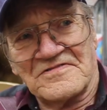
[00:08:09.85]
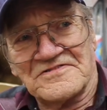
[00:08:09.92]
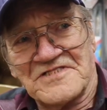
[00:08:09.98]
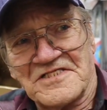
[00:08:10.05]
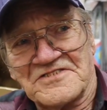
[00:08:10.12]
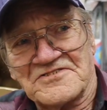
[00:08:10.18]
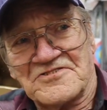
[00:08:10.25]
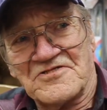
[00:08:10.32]

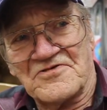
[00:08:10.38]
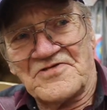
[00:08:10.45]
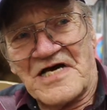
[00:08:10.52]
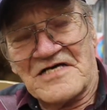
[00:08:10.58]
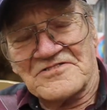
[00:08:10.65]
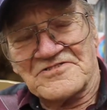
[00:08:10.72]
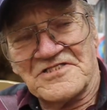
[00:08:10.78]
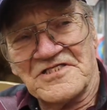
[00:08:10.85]
since
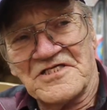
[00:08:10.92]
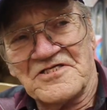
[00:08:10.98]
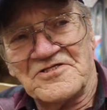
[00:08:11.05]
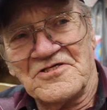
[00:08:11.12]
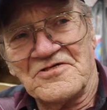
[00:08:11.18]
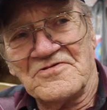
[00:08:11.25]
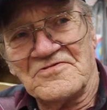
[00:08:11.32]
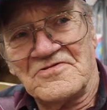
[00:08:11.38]

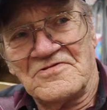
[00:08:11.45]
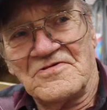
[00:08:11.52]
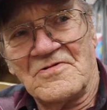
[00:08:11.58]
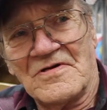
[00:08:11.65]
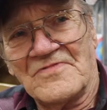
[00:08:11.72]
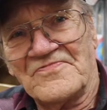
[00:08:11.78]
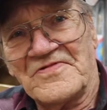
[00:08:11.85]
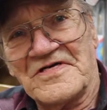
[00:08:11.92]
2002,
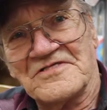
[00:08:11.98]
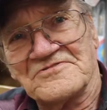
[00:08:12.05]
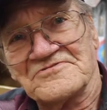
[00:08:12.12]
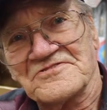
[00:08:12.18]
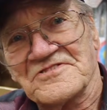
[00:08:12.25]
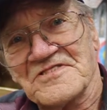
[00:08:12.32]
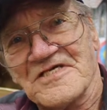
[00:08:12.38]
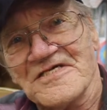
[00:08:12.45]
12
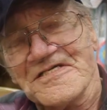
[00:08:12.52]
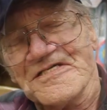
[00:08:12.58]
years.